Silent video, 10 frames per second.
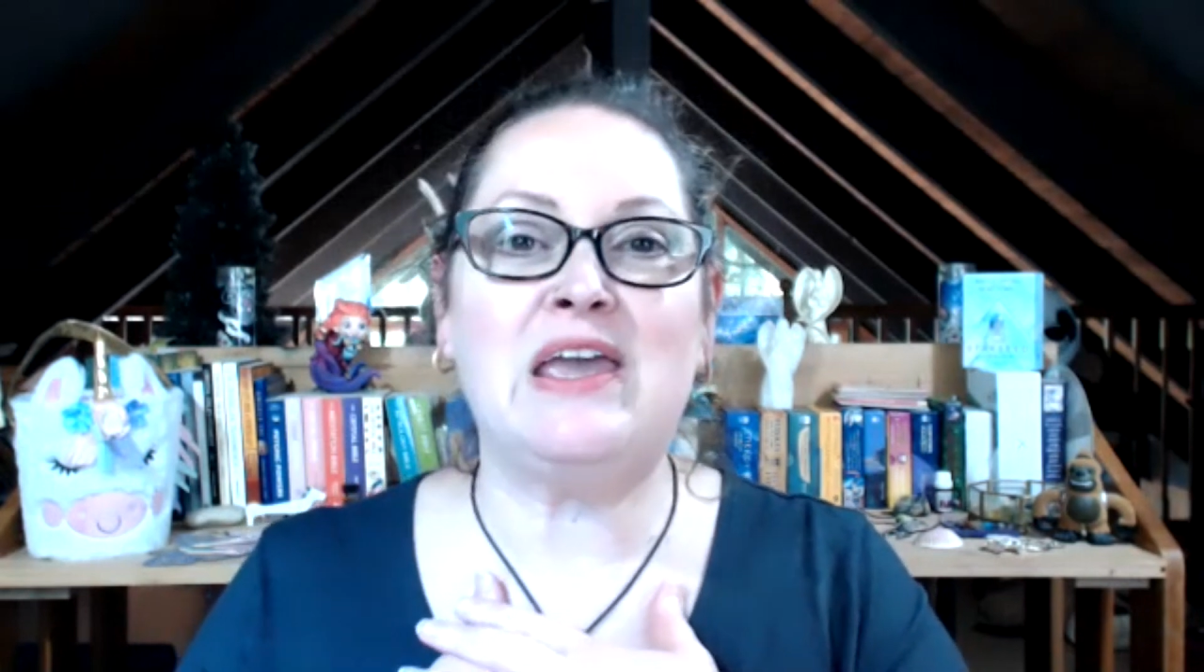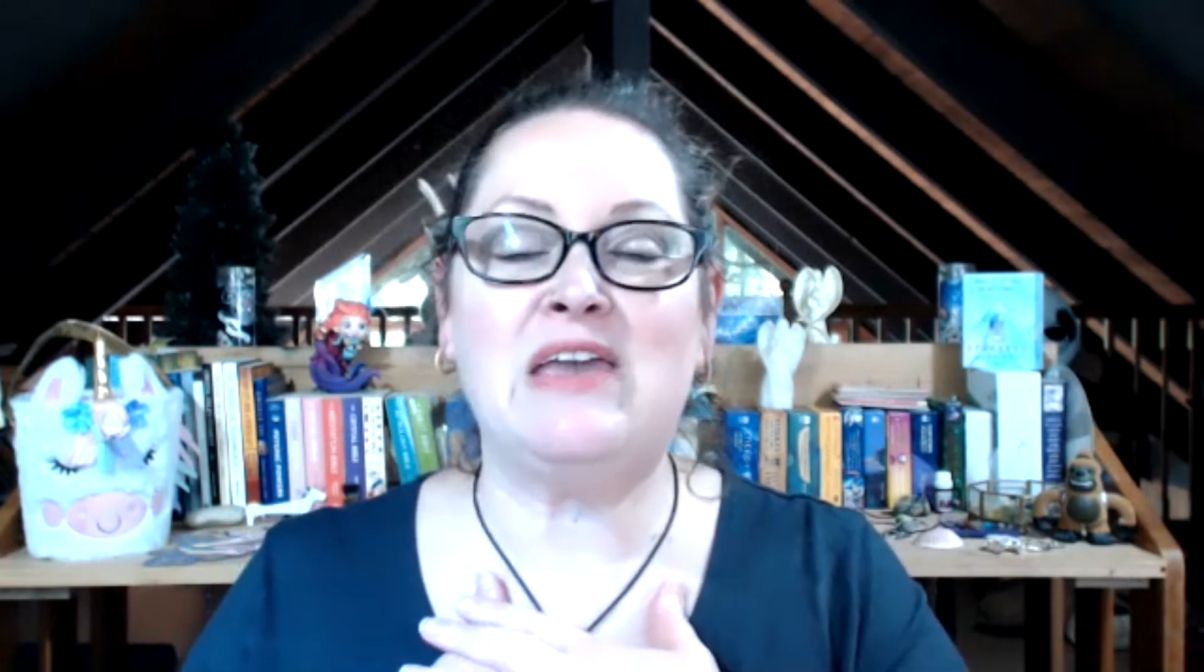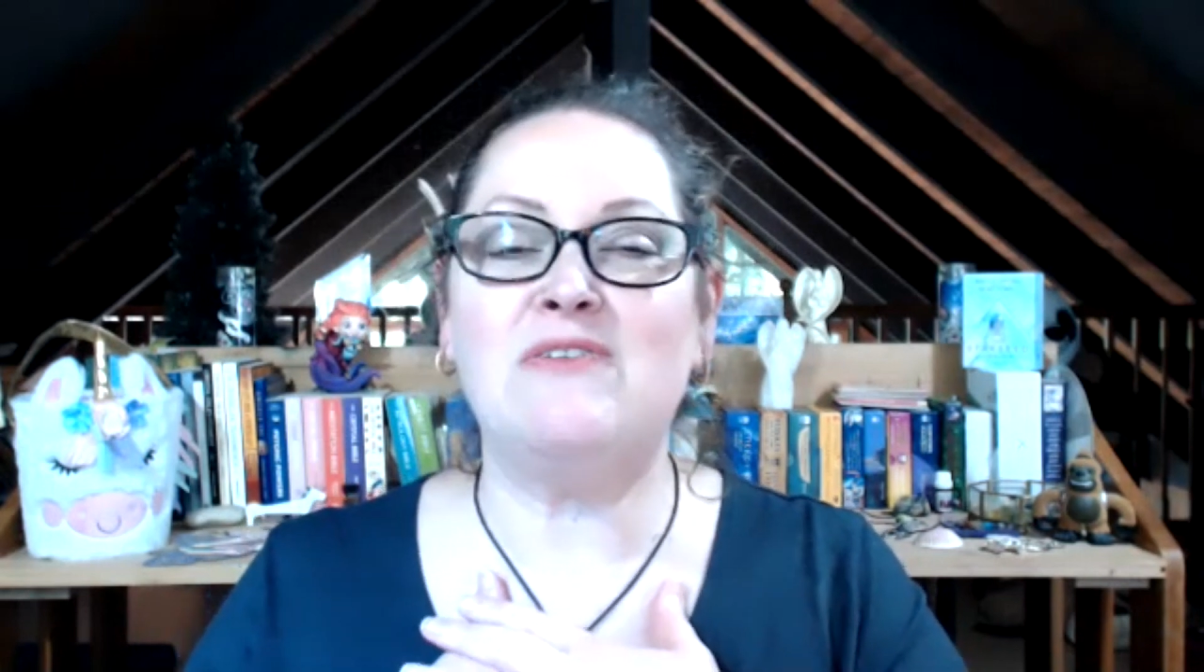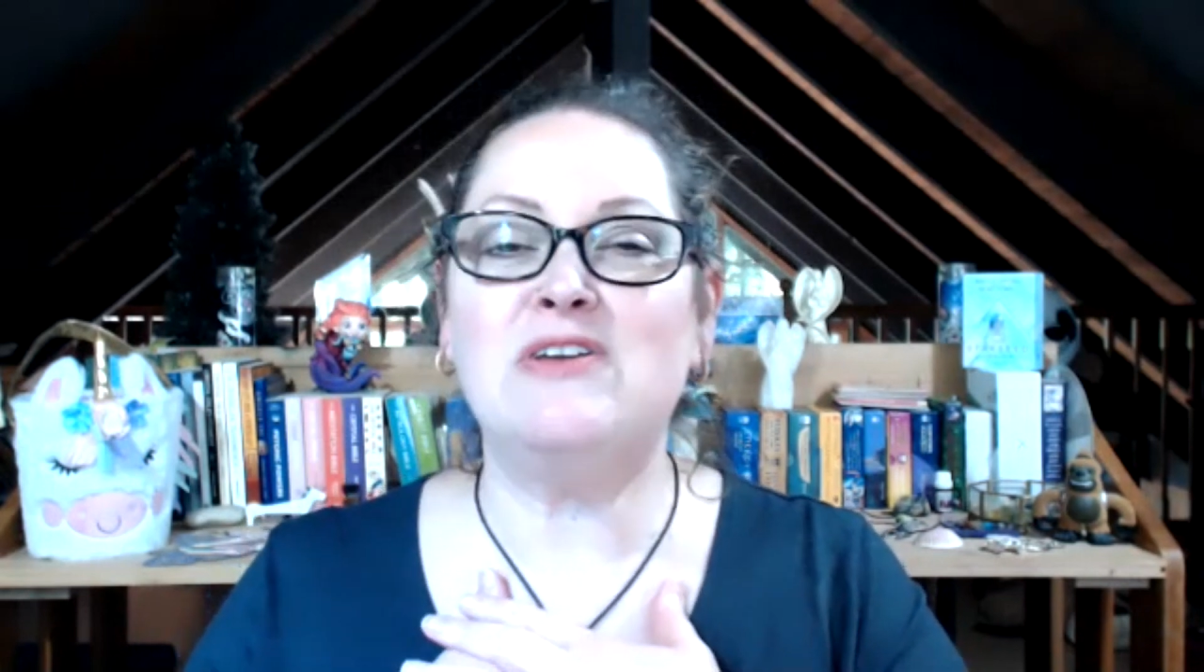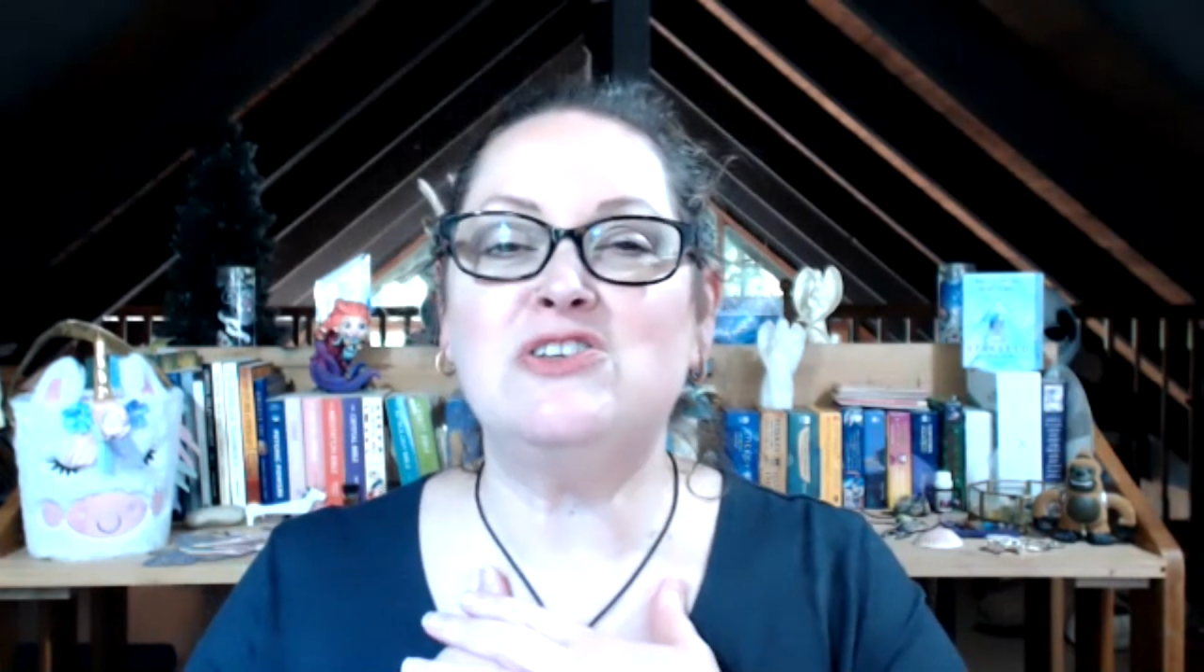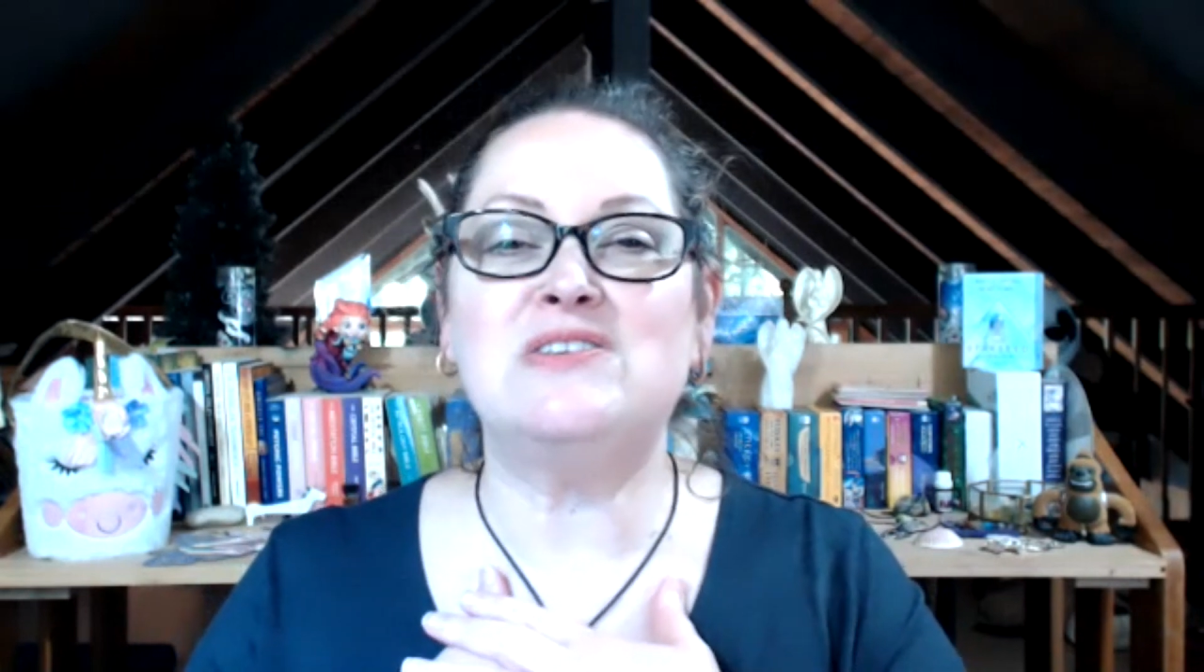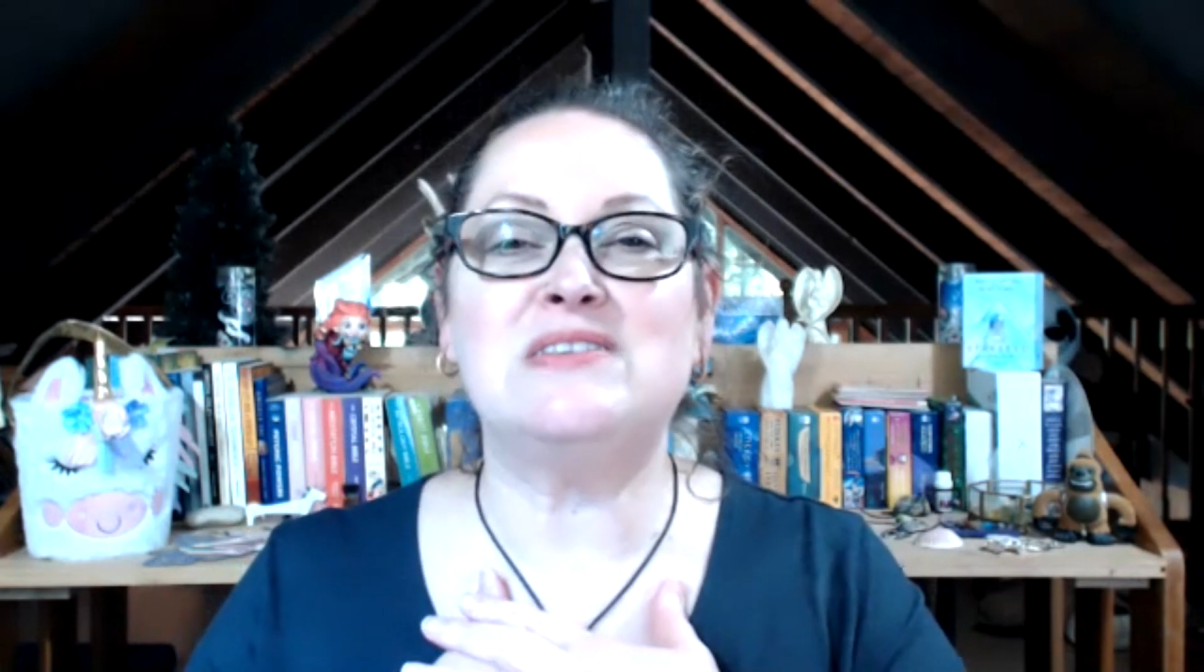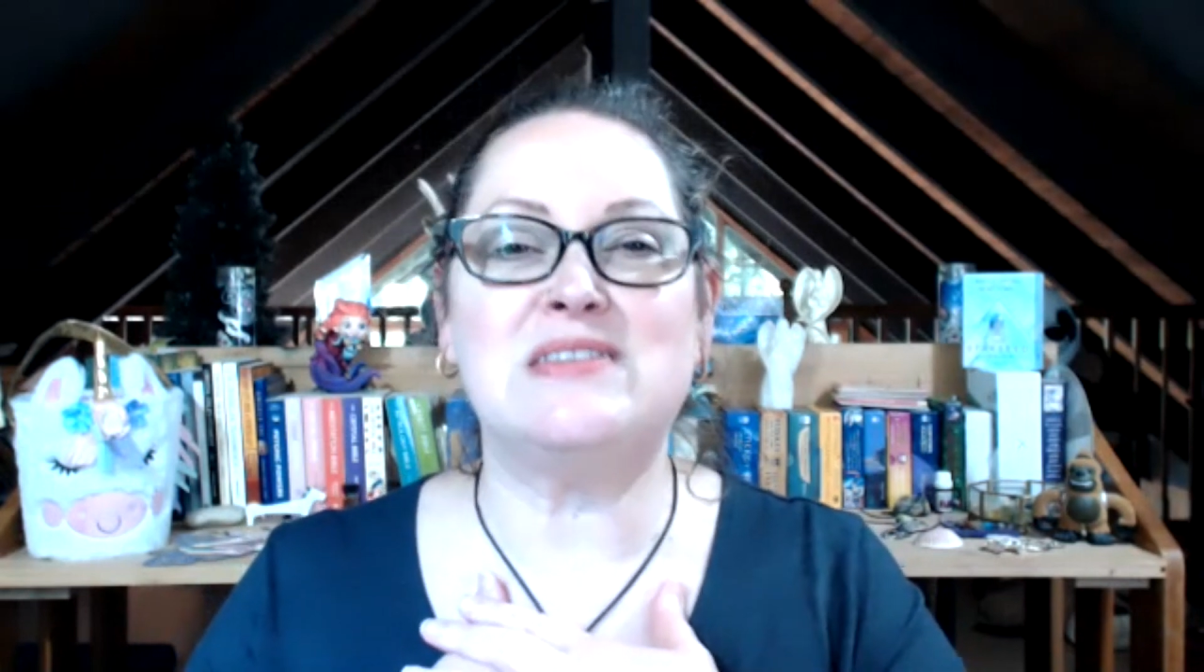Even just